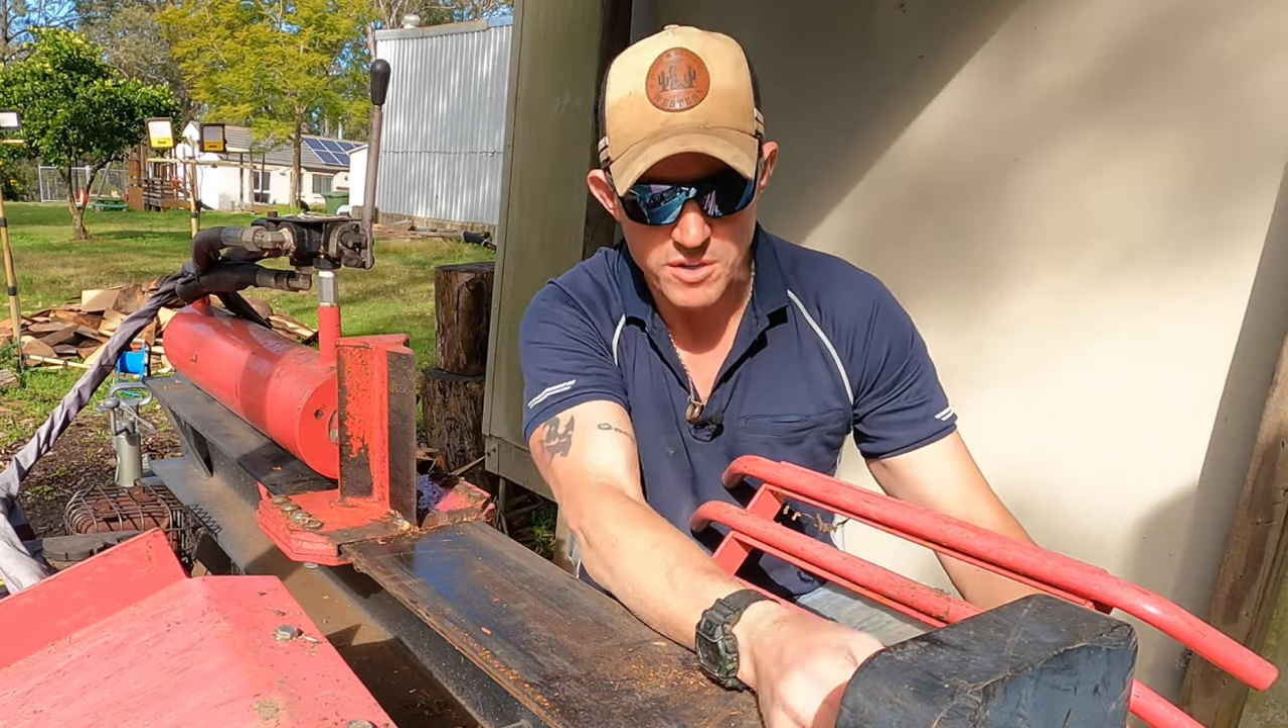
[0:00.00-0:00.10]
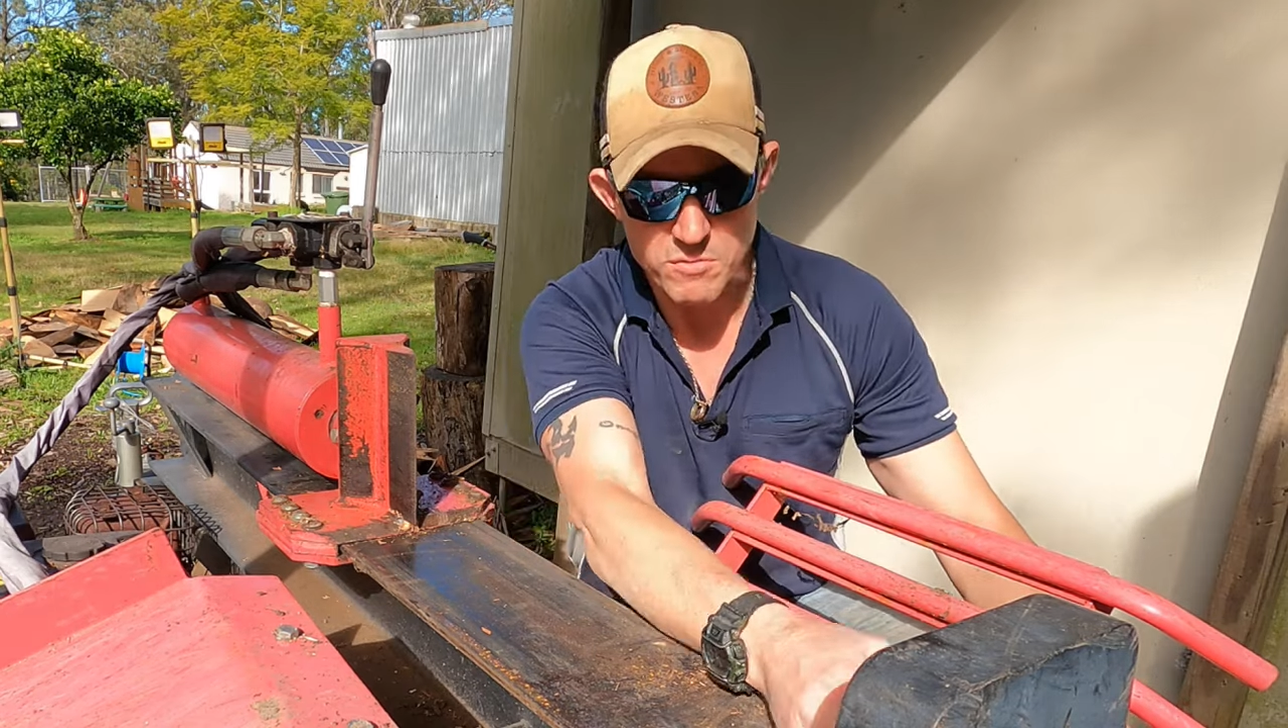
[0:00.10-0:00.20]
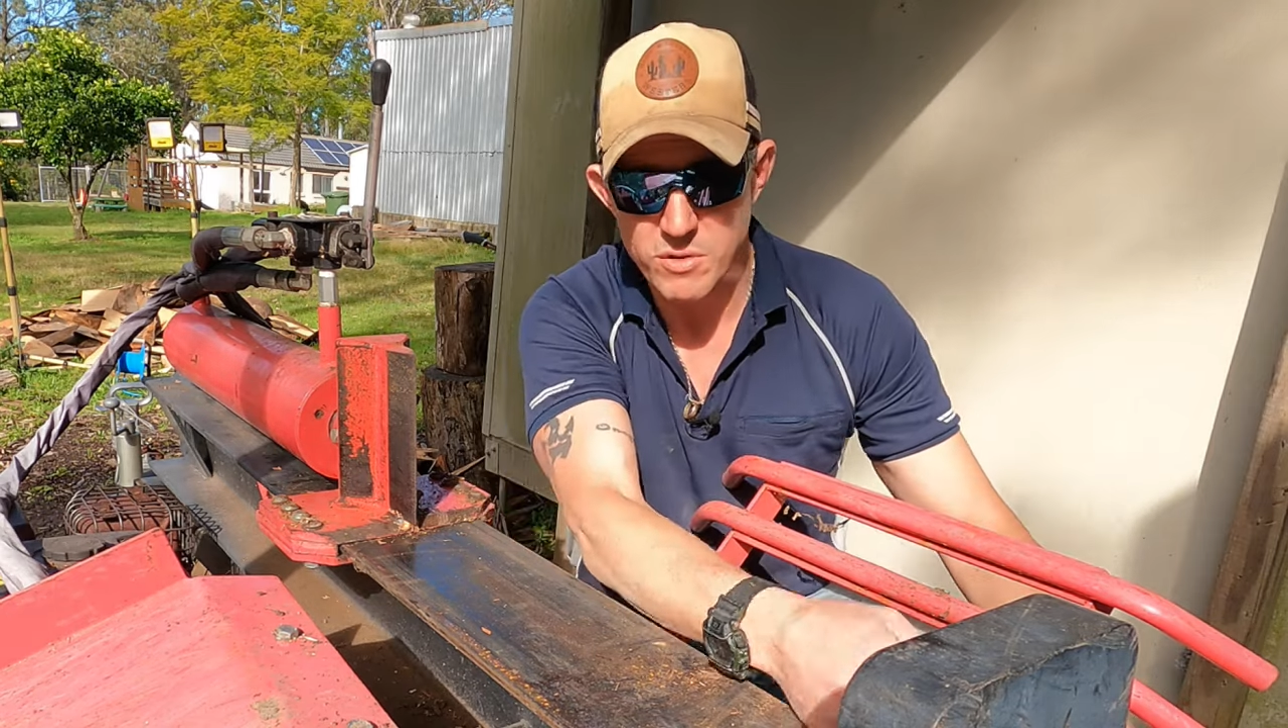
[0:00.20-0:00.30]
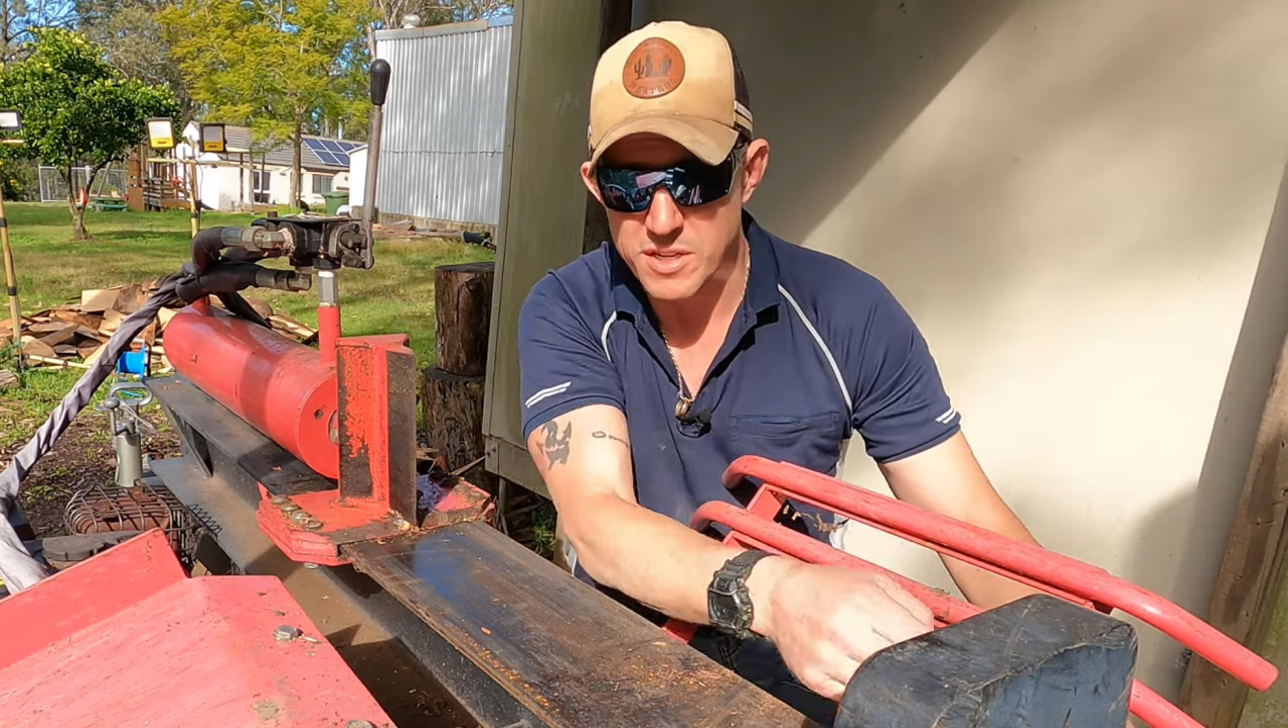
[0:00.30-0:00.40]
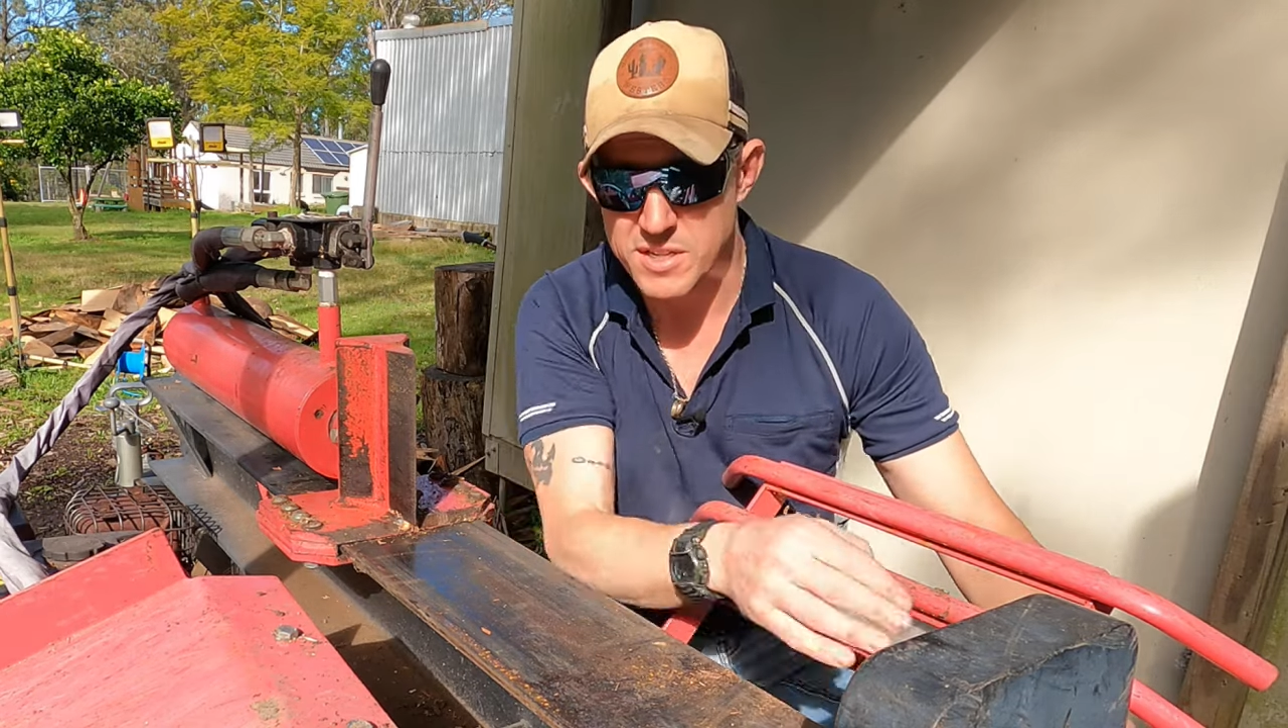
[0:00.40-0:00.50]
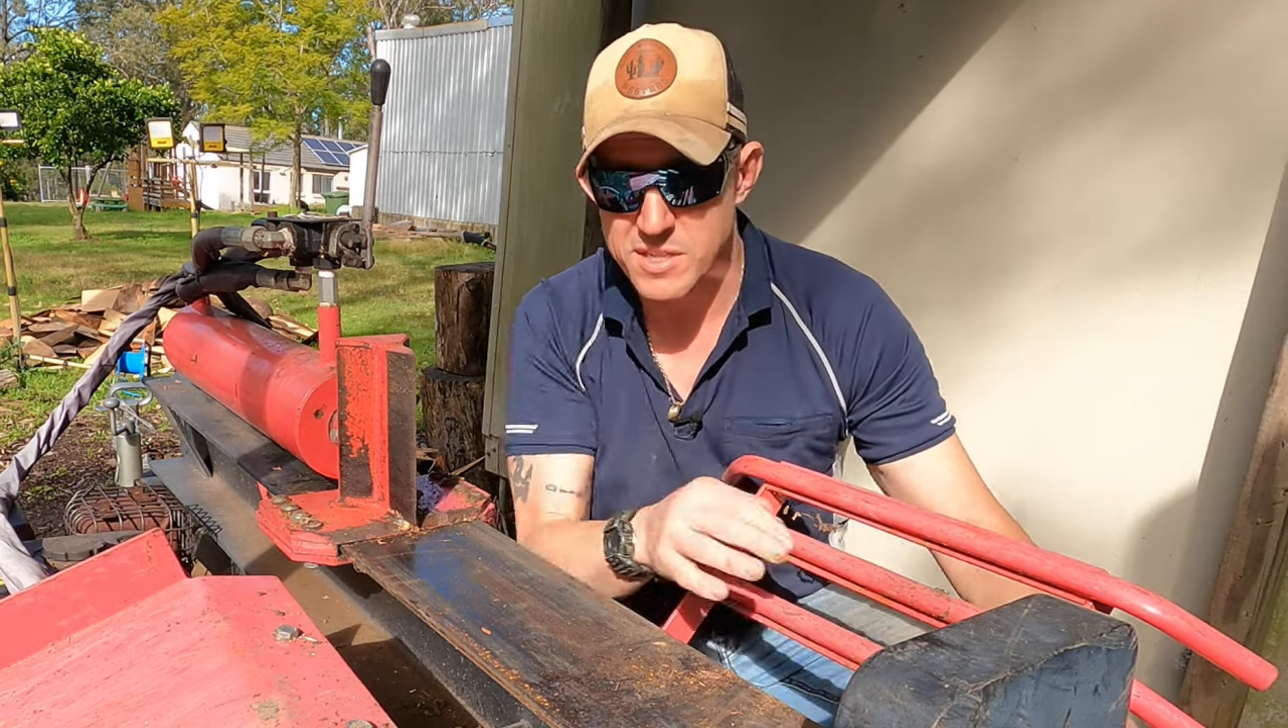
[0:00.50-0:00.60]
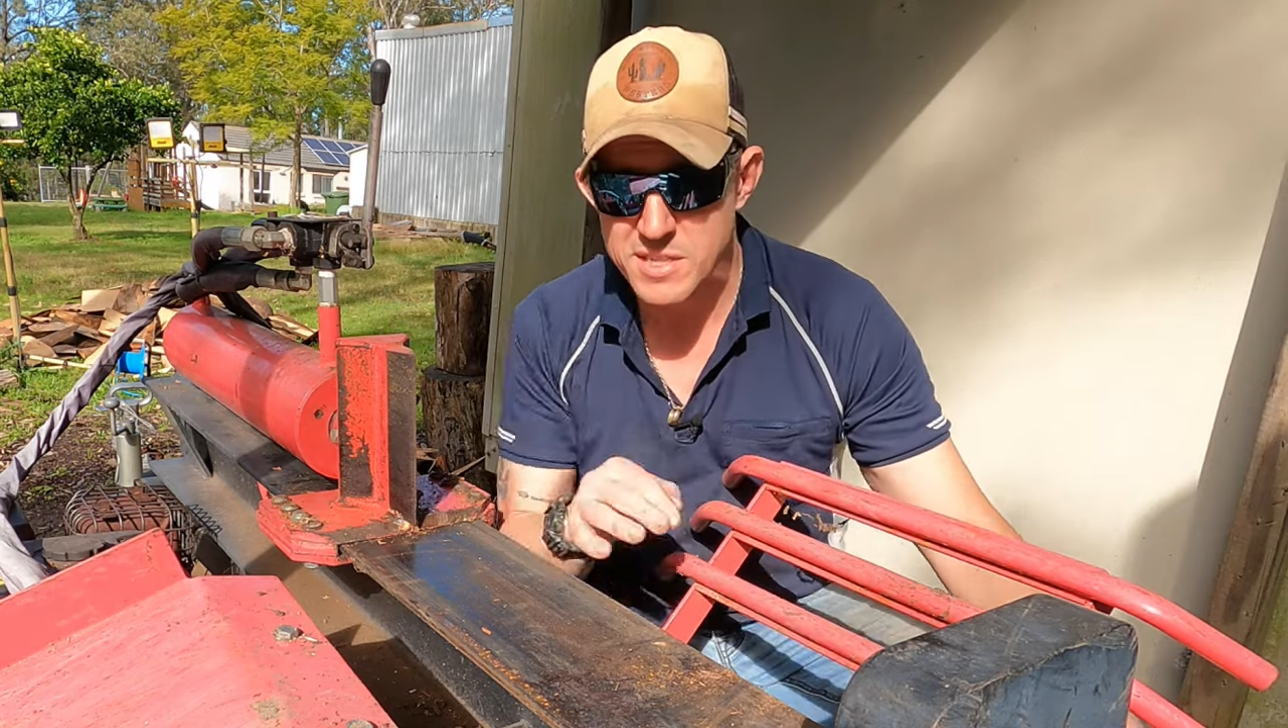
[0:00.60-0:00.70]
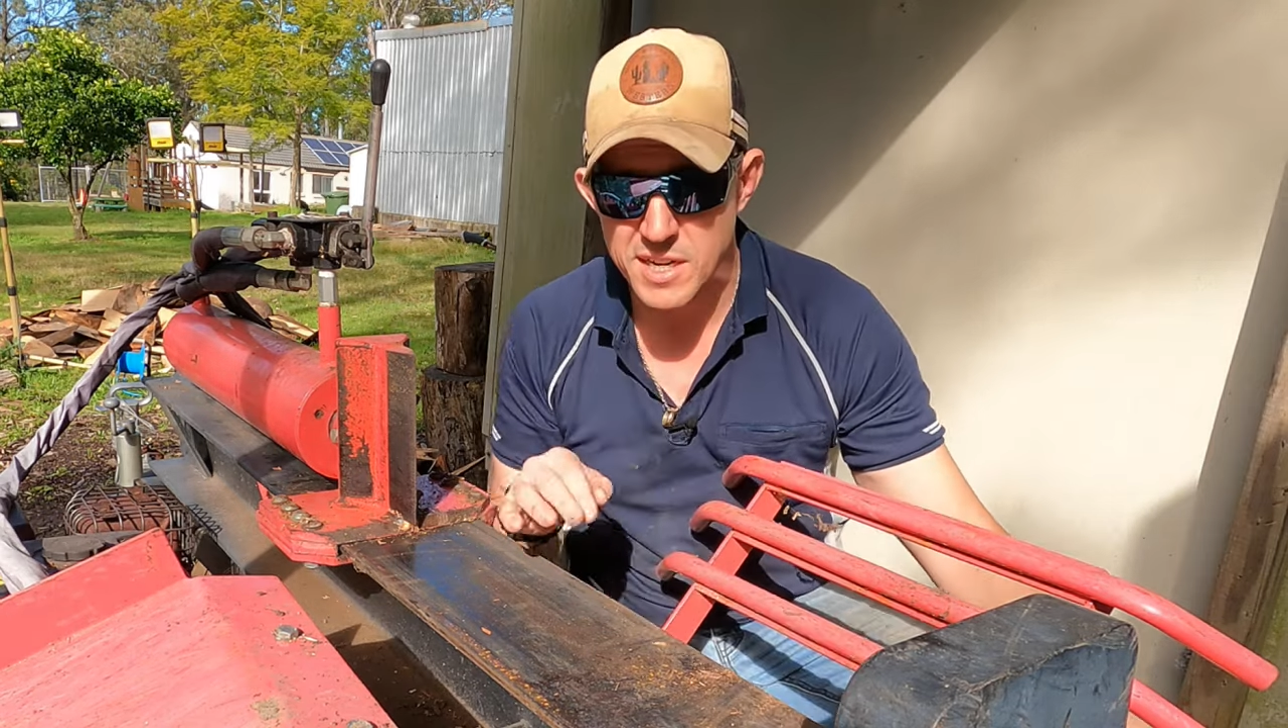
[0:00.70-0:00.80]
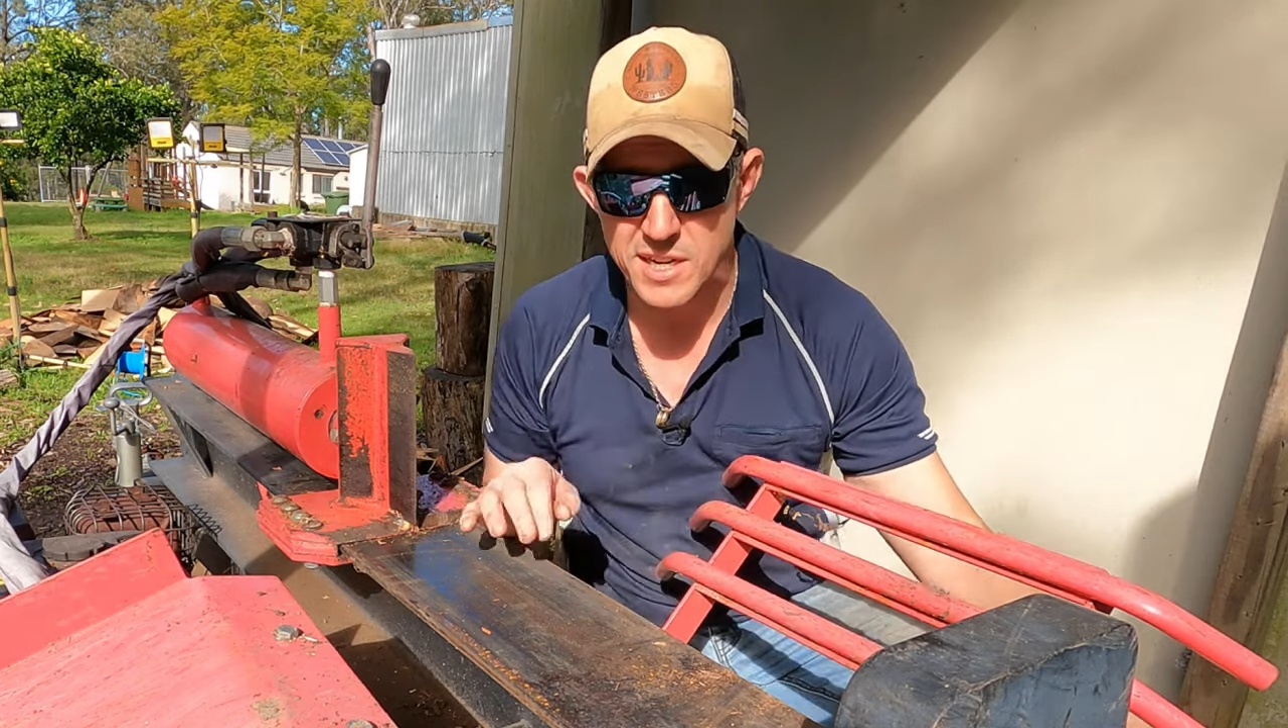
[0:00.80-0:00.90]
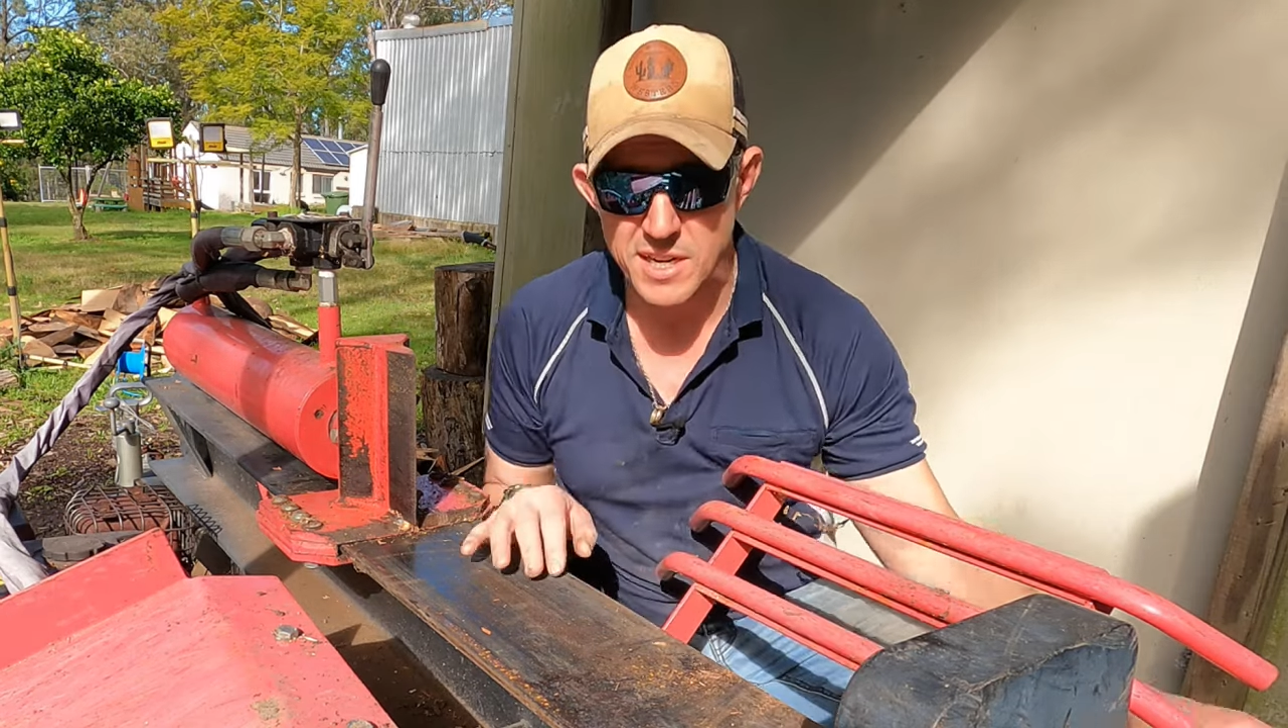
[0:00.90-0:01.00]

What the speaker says: it's really sticking